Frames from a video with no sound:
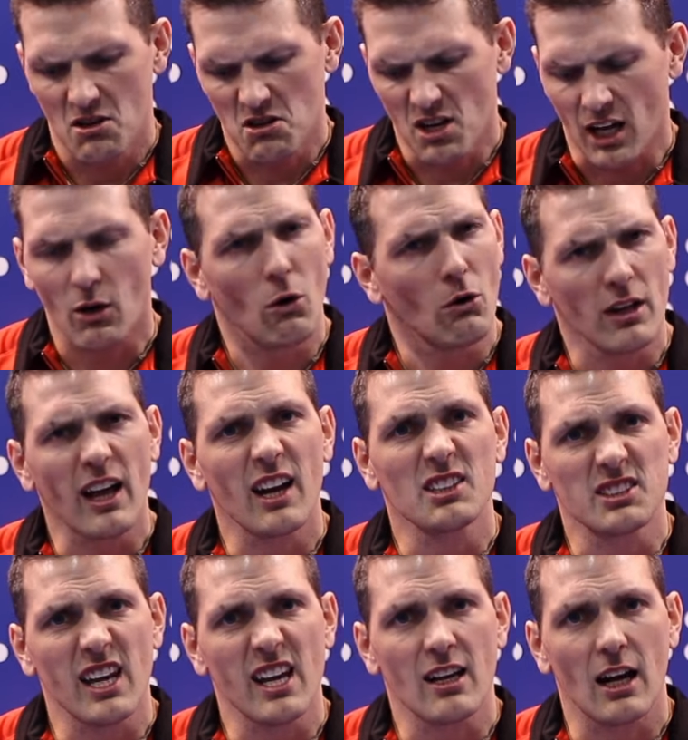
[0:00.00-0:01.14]
not a whole lot of
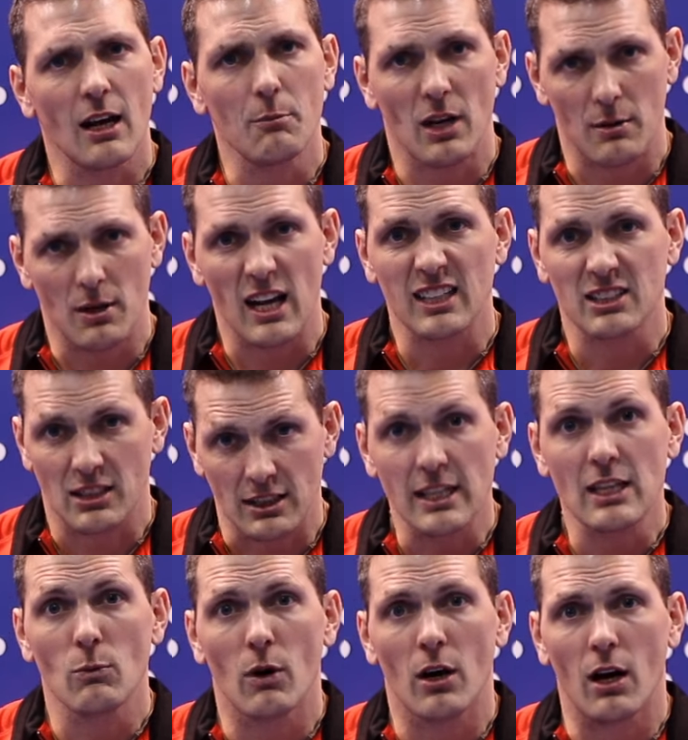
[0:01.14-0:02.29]
take up, and a nice
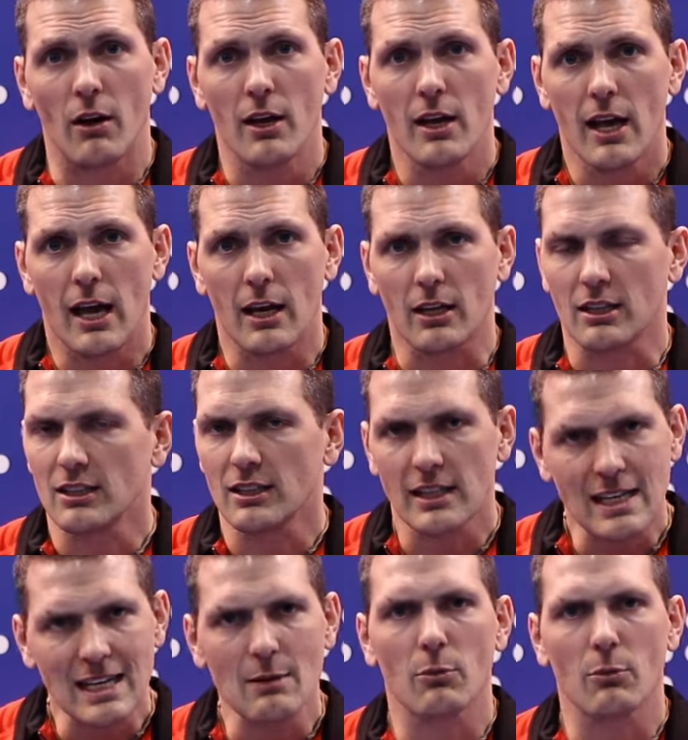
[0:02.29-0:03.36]
clean wall and a clean